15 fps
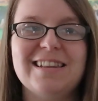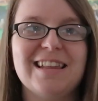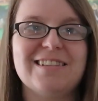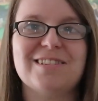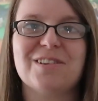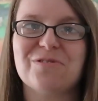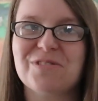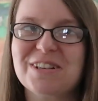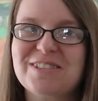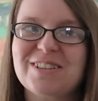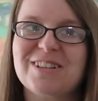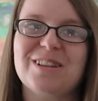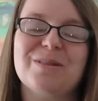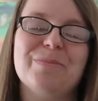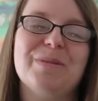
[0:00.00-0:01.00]
There's no risk
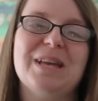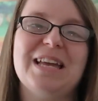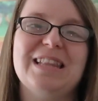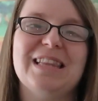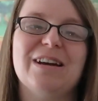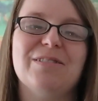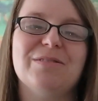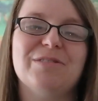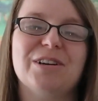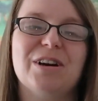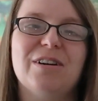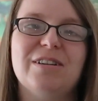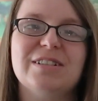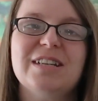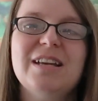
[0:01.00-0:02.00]
to them in that
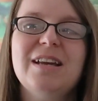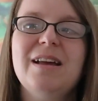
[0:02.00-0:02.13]
regard.